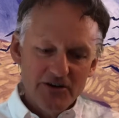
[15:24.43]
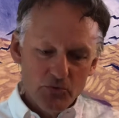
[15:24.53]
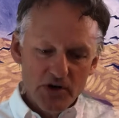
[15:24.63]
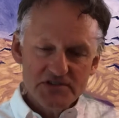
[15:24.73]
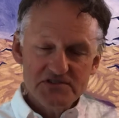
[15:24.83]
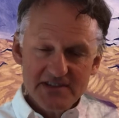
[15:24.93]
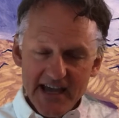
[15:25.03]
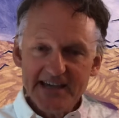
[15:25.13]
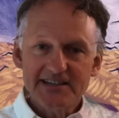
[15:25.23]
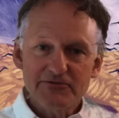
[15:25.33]
was
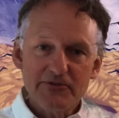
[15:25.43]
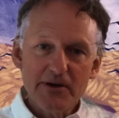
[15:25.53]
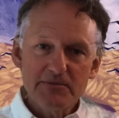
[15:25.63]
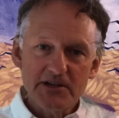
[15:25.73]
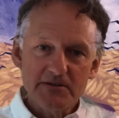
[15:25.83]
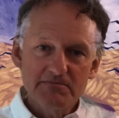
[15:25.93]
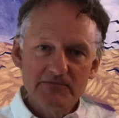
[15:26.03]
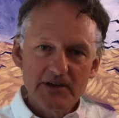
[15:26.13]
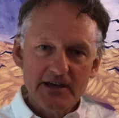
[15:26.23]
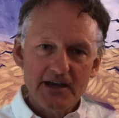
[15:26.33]
taken from him
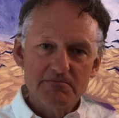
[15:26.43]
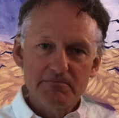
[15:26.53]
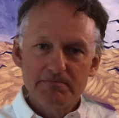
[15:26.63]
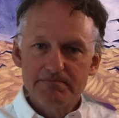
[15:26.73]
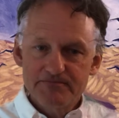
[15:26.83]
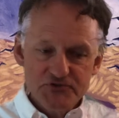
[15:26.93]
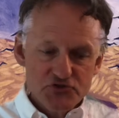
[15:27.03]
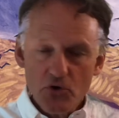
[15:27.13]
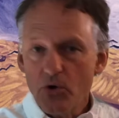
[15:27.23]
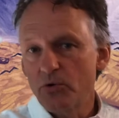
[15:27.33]
and
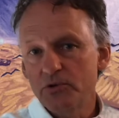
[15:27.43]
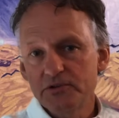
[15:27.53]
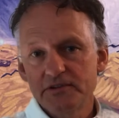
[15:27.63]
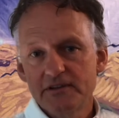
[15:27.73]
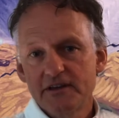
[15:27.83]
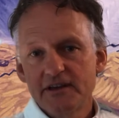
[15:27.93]
sold